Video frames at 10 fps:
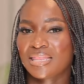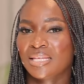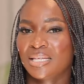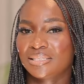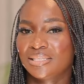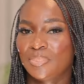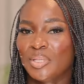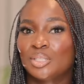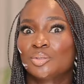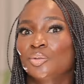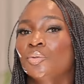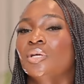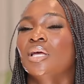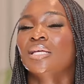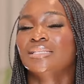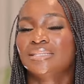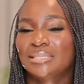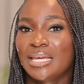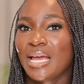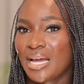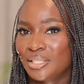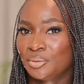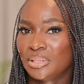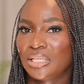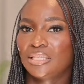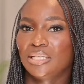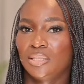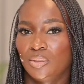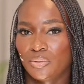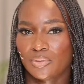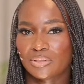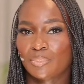another tip is to stay hydrated indoors.